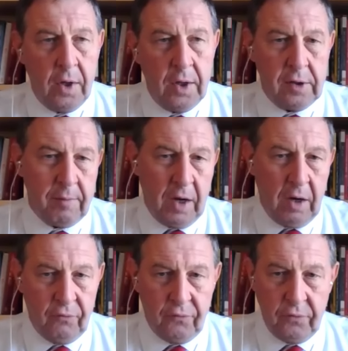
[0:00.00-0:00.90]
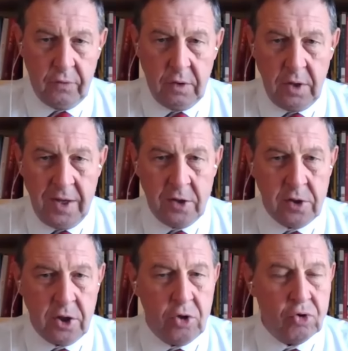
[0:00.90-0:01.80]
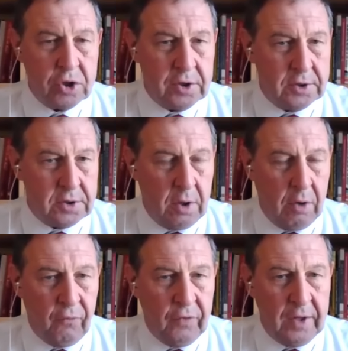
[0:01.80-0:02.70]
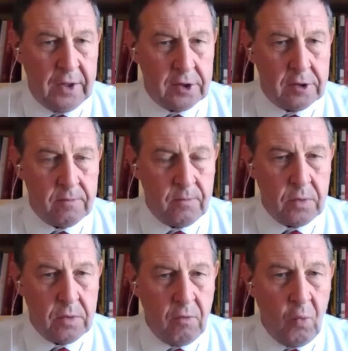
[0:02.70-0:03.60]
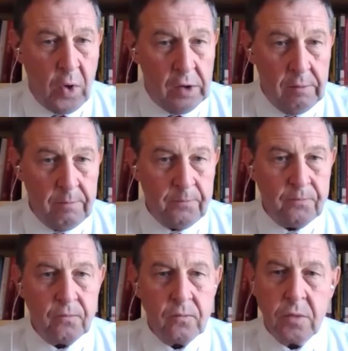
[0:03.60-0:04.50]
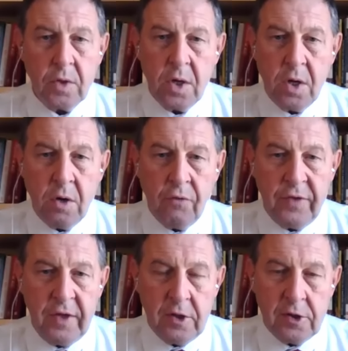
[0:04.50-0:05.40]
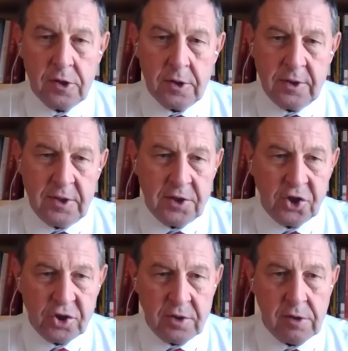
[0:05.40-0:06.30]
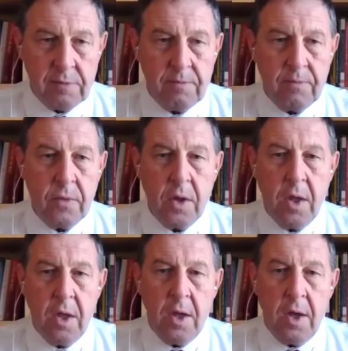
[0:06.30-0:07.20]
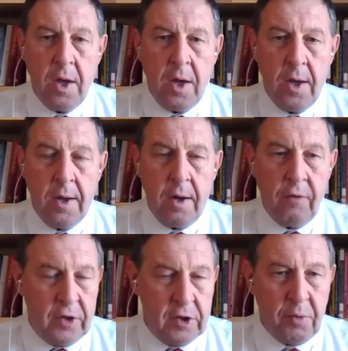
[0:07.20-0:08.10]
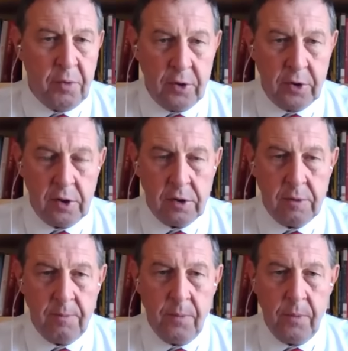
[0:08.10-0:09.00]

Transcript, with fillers: some kind of executioners of his will, of his decisions, of his policies.